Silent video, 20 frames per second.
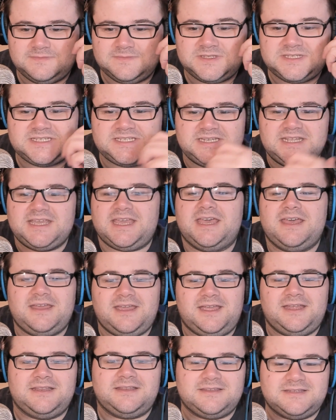snigger
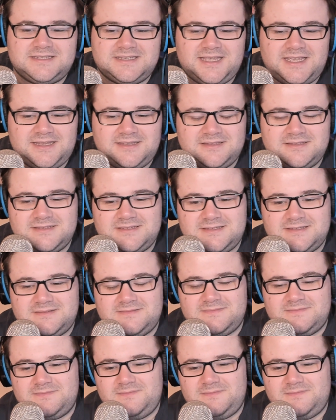and and